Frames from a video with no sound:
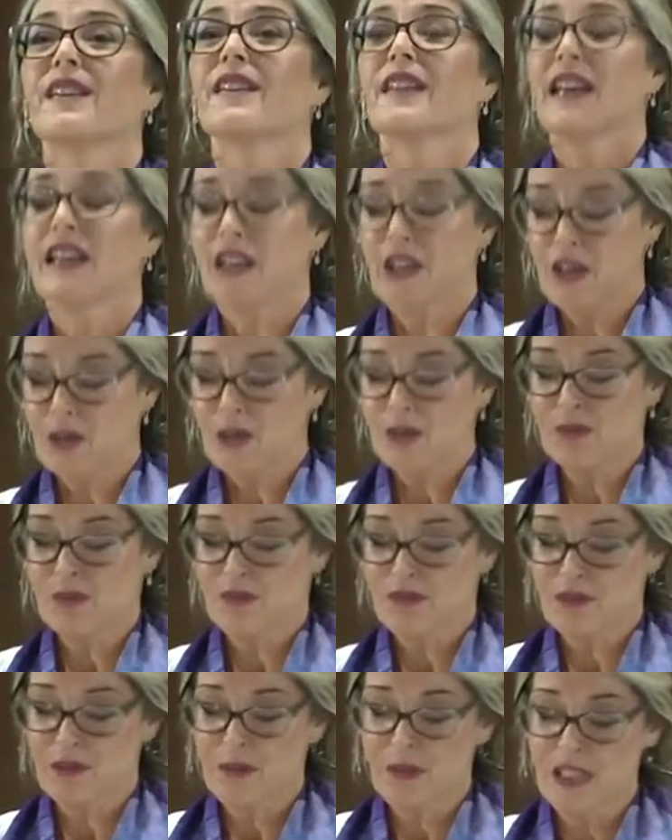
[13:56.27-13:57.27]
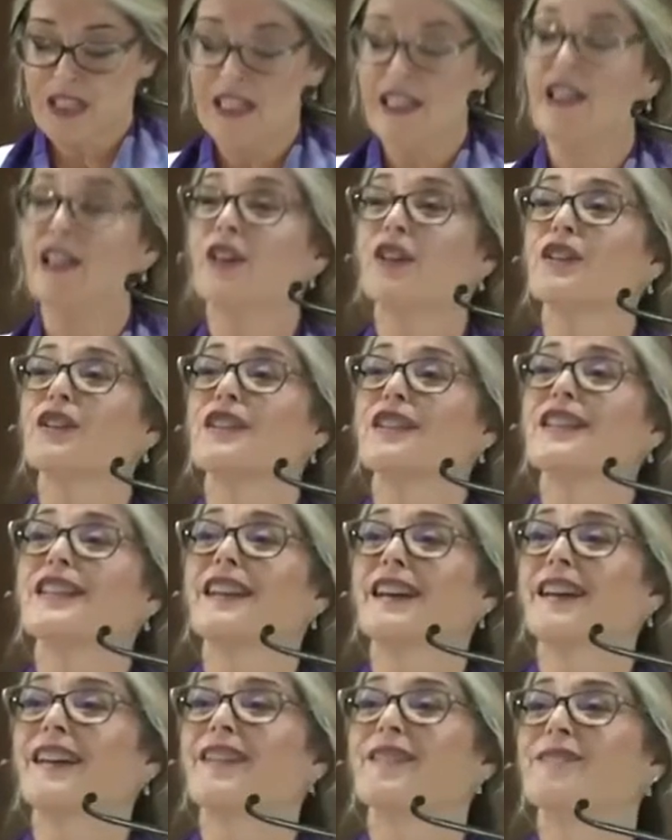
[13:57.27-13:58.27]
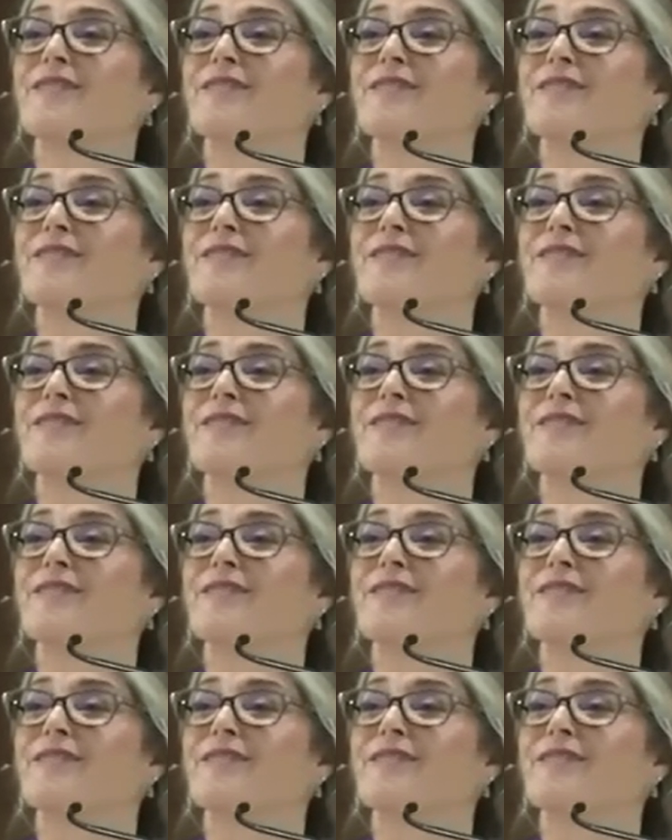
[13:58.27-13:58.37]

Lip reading: Thank you for being here today.